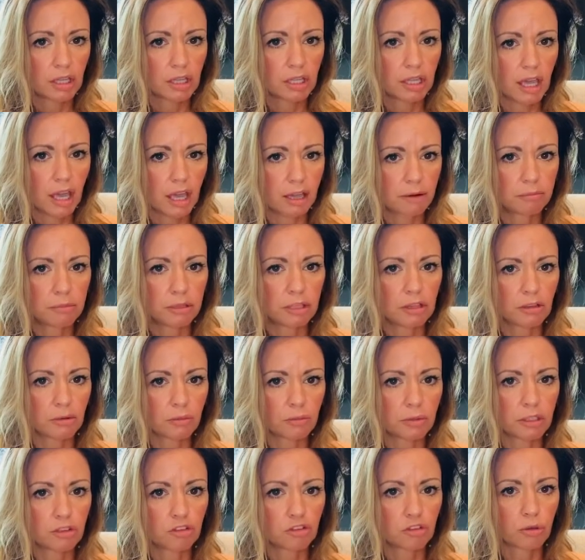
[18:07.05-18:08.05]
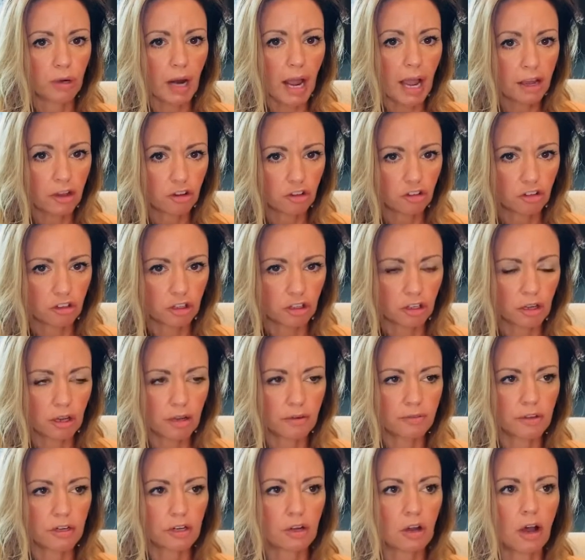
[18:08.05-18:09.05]
can be the retraction
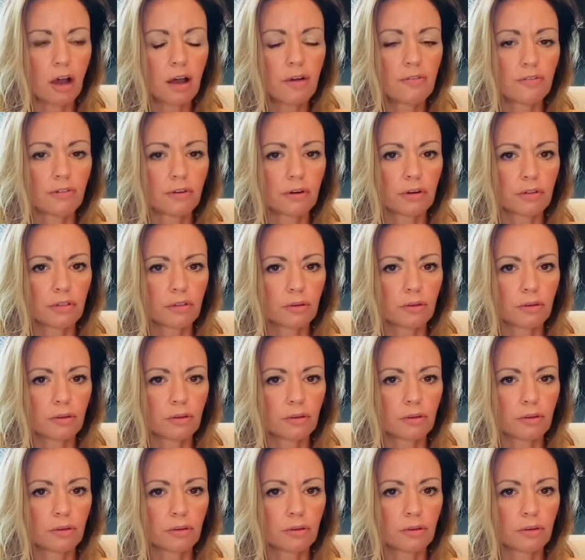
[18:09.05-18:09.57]
of an offer,